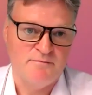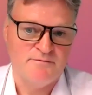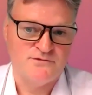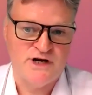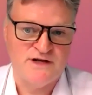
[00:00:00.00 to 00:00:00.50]

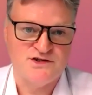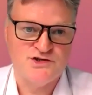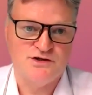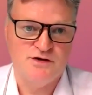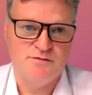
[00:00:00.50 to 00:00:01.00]

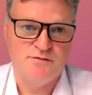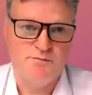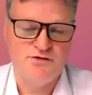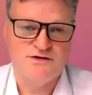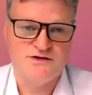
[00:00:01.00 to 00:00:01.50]
transition
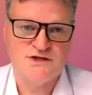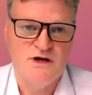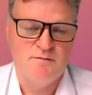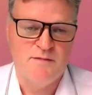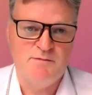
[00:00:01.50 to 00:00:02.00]
components
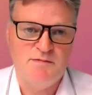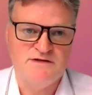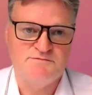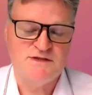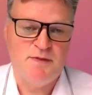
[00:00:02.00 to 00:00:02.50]
may be
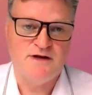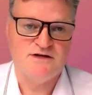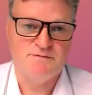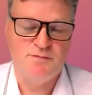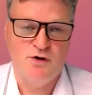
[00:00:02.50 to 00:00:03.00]
dependent
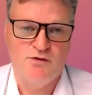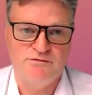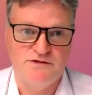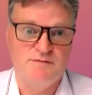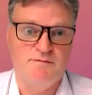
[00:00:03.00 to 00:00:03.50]
upon
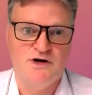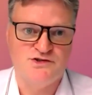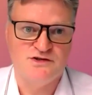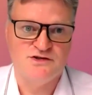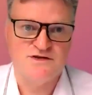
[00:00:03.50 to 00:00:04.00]
the
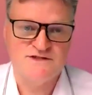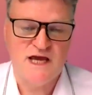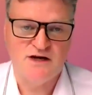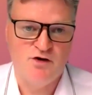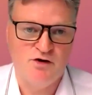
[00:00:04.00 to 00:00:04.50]
emergence of
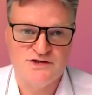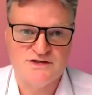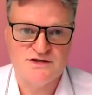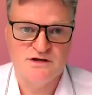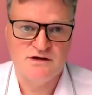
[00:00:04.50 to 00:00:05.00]

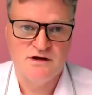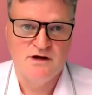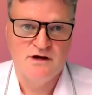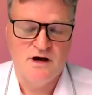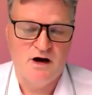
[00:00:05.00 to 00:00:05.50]
technologies that
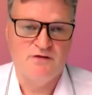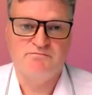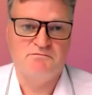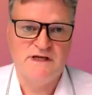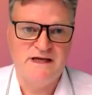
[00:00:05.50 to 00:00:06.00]
aren't
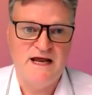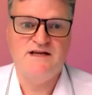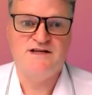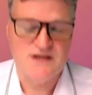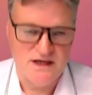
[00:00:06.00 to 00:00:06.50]
in any
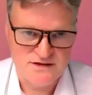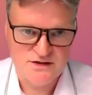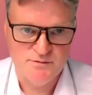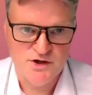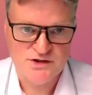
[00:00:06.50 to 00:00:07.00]
sense
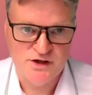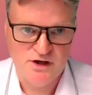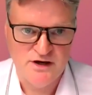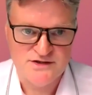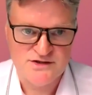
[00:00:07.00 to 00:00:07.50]

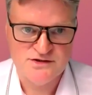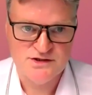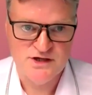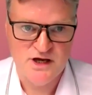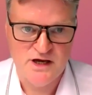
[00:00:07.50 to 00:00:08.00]
commercialized
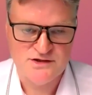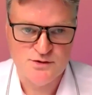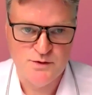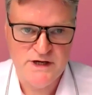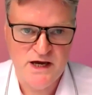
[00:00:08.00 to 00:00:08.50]
today. So
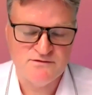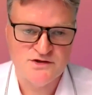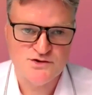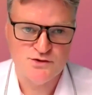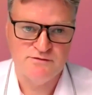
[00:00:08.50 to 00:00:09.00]
we have to
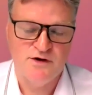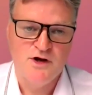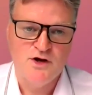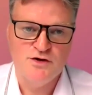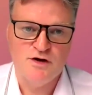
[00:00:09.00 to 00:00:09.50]
sort of,
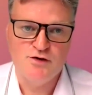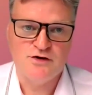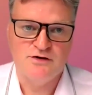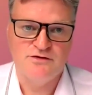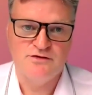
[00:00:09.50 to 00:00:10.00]
look
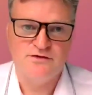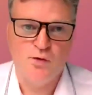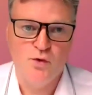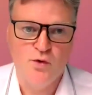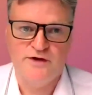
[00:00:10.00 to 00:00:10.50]
at
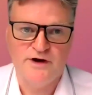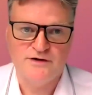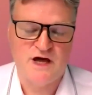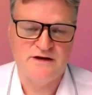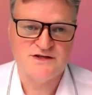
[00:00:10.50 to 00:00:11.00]
all of those,
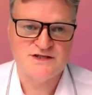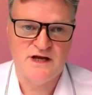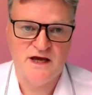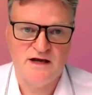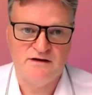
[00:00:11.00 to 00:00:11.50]

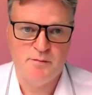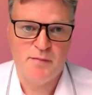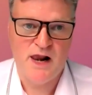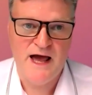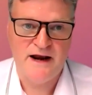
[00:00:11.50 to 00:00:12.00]
understand the
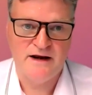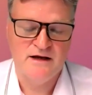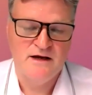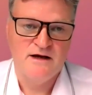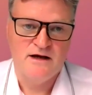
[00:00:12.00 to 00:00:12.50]
plan,
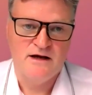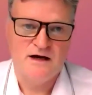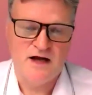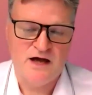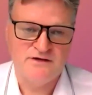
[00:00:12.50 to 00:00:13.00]
and
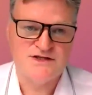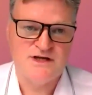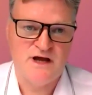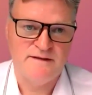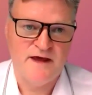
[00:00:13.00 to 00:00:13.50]

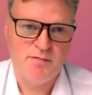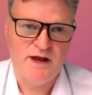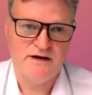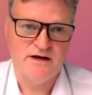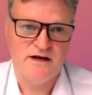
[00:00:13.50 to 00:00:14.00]
understanding that
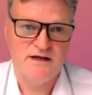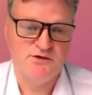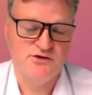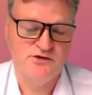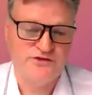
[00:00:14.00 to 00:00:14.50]
plan
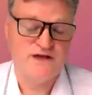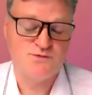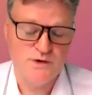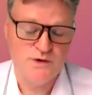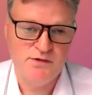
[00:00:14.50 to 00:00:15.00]
enables us,
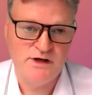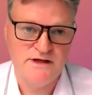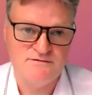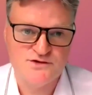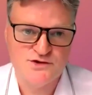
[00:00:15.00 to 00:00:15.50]
we
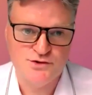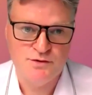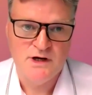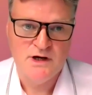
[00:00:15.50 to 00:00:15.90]
believe, to